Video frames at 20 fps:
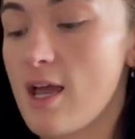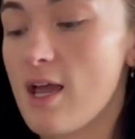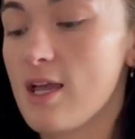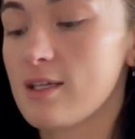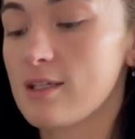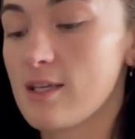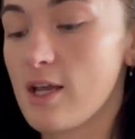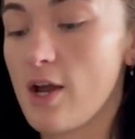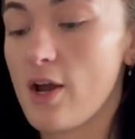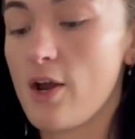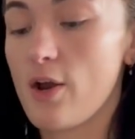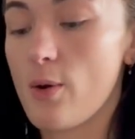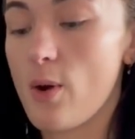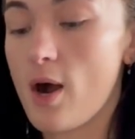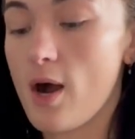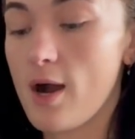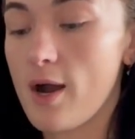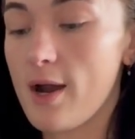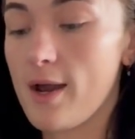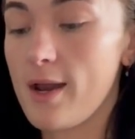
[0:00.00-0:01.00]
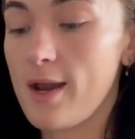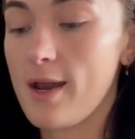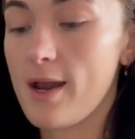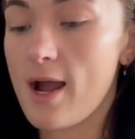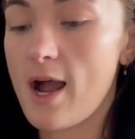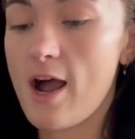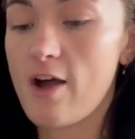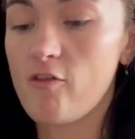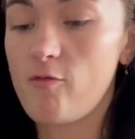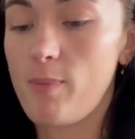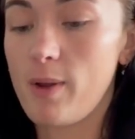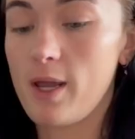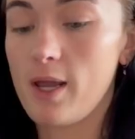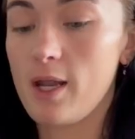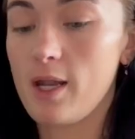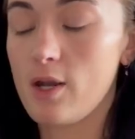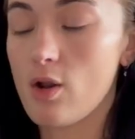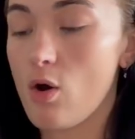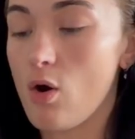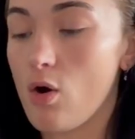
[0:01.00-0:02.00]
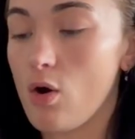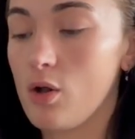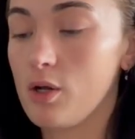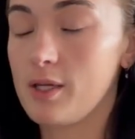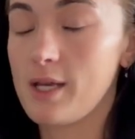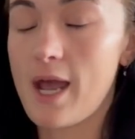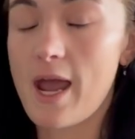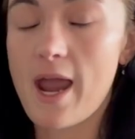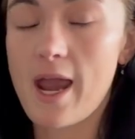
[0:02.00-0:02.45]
so I have been on